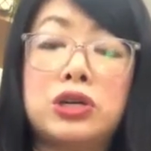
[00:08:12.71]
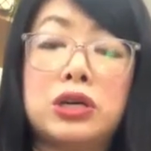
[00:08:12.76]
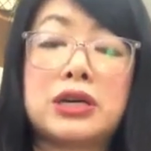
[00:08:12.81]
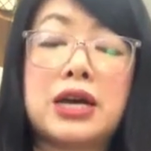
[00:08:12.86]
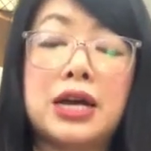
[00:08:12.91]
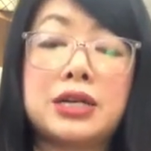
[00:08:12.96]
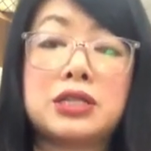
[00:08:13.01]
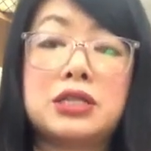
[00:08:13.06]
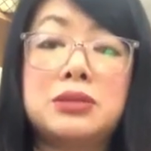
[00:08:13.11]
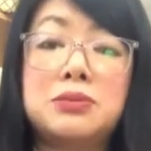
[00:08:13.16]

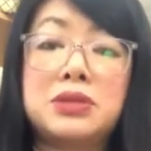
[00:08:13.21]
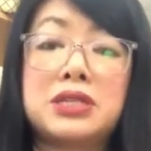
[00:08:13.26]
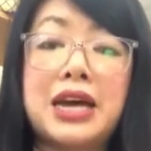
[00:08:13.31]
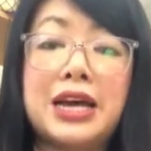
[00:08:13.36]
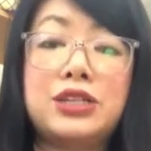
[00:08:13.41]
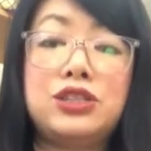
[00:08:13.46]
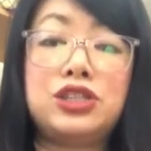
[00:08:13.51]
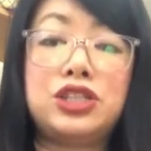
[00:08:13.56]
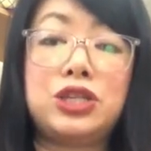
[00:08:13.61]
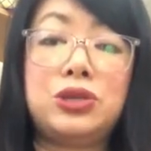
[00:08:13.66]
customs
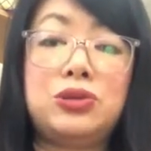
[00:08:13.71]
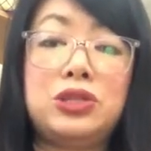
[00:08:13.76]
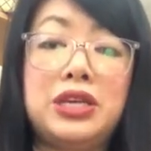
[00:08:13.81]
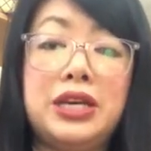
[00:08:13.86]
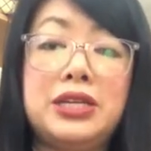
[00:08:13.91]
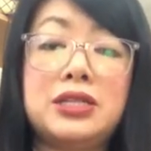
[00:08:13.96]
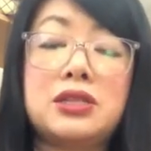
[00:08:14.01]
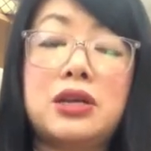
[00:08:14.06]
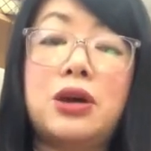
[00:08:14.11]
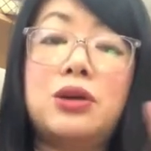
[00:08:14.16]
and
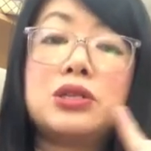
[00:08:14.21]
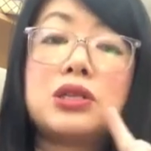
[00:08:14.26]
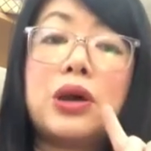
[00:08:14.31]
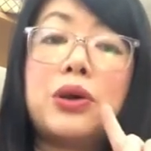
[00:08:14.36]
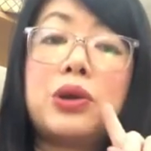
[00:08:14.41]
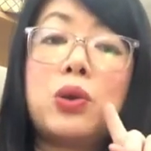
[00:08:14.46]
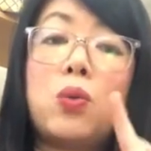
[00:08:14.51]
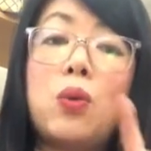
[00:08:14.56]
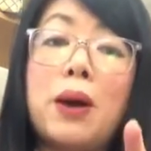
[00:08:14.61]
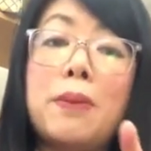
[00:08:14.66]
duty. So it's
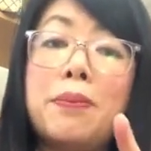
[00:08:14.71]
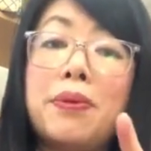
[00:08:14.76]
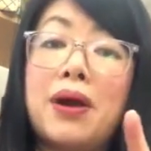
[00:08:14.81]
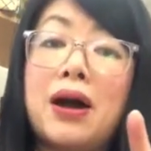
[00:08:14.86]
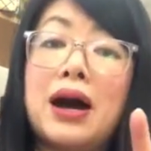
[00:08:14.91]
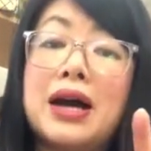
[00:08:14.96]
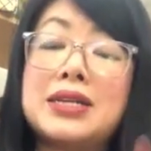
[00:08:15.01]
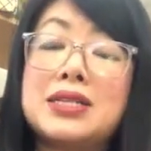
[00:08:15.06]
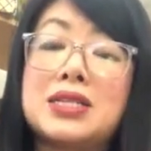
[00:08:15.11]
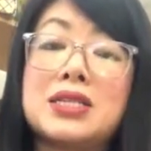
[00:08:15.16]
only one
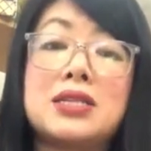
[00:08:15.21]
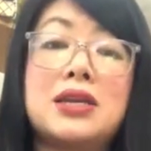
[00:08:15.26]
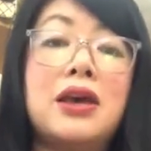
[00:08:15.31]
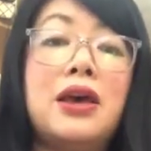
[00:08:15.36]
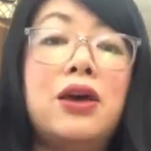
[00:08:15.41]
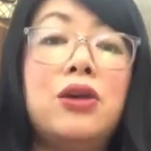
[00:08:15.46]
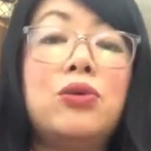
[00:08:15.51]
price.